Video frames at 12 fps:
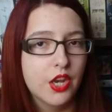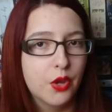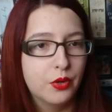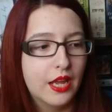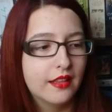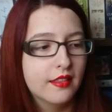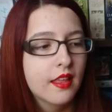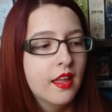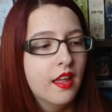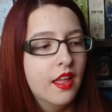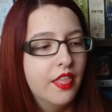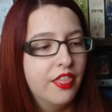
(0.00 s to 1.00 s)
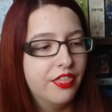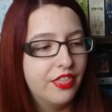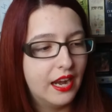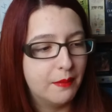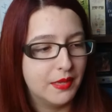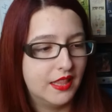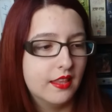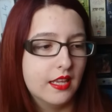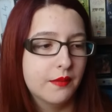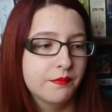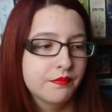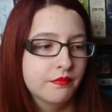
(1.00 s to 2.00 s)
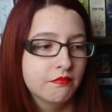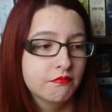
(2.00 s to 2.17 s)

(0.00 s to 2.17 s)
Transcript: known as Thelemity.